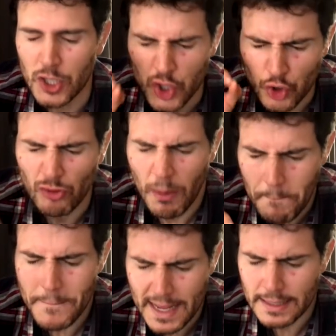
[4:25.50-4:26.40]

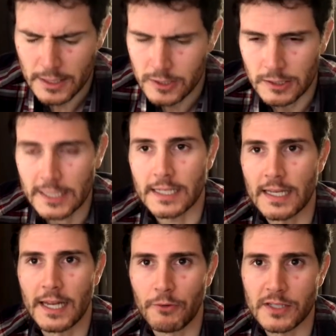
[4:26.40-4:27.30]
tremendously.
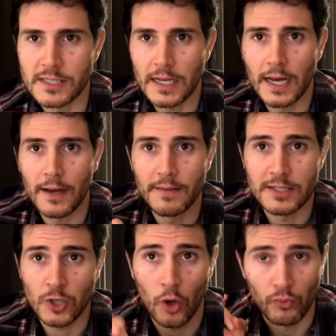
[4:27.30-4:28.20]
It was
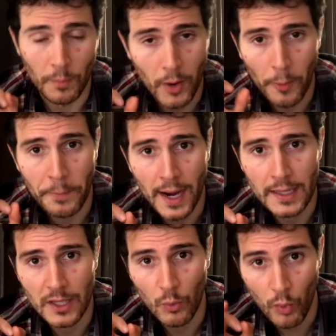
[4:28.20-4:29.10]
it's called
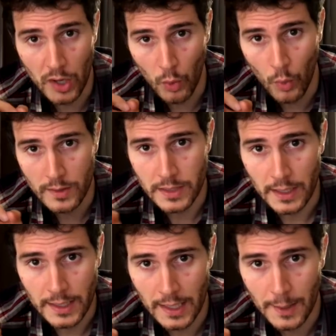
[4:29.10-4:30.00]

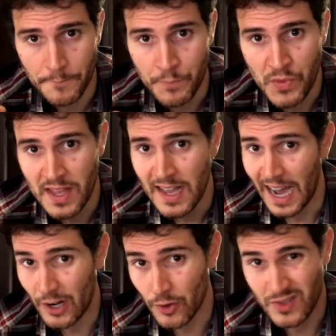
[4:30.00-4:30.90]
RemotePilot101.com.
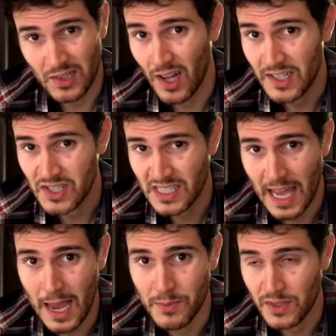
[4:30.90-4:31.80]
I know there's a lot of
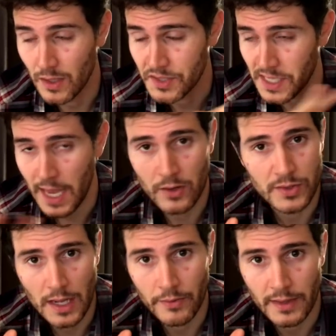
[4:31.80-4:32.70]
scams and a lot of
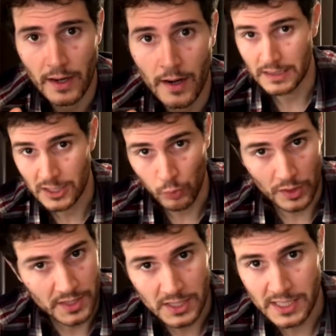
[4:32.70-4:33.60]
scandals out there. This
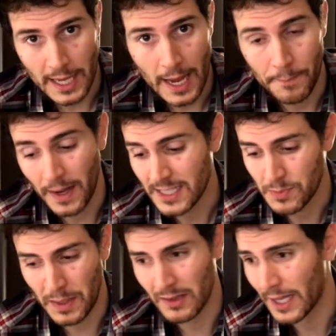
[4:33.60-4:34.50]
wasn't a scam. I
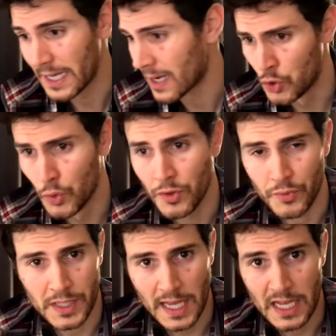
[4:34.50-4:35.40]
spent like 2 or
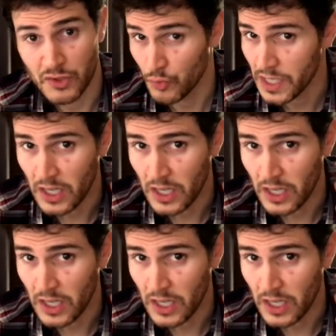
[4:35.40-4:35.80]
3 days